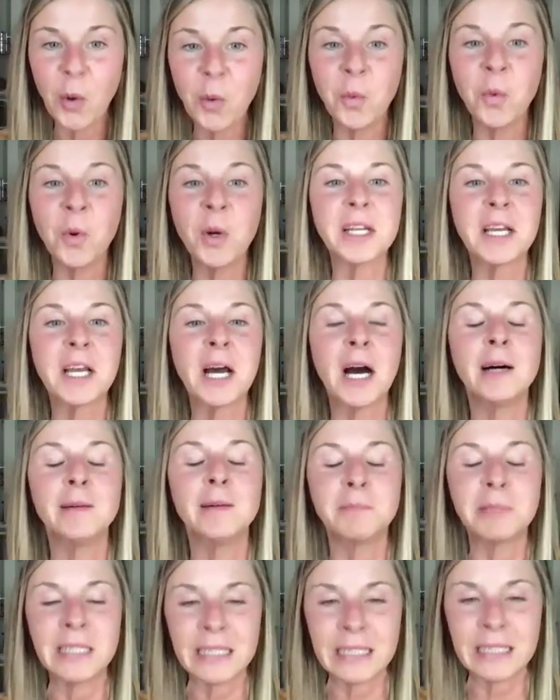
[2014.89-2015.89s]
would
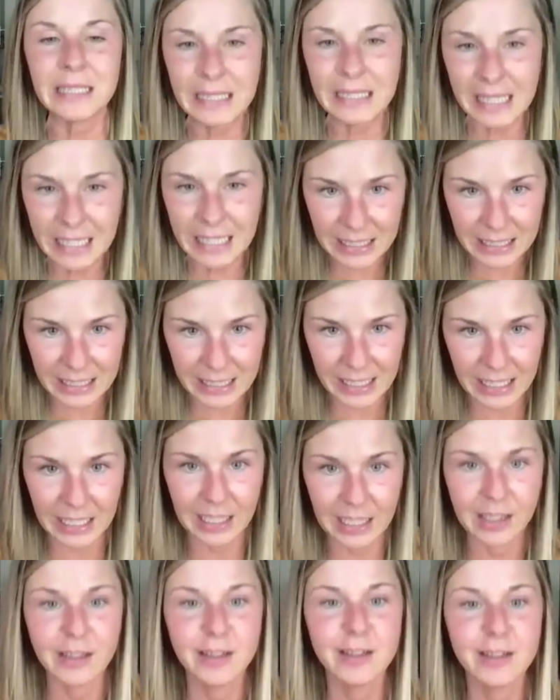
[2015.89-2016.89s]

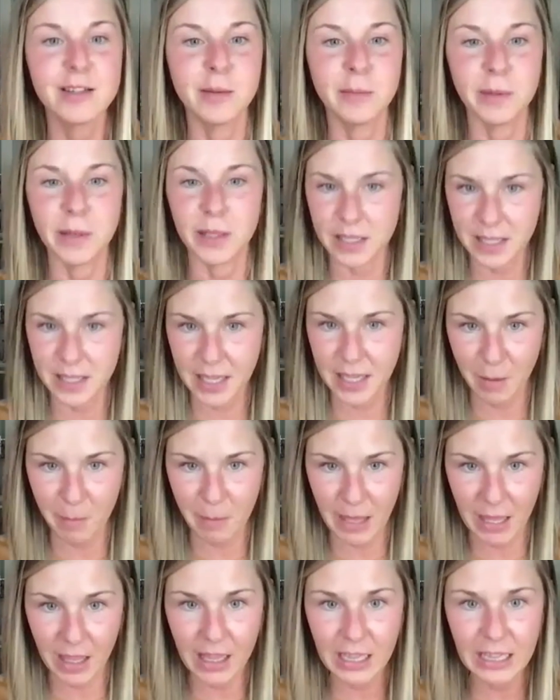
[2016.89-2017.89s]
completely debilitate
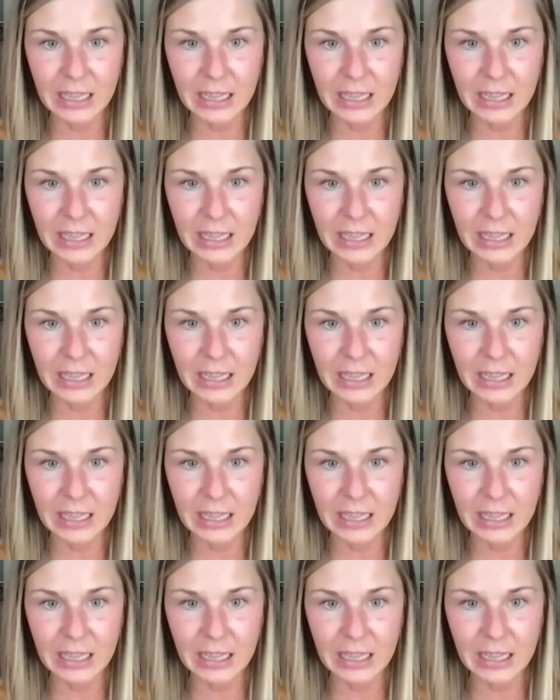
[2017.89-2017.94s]
me.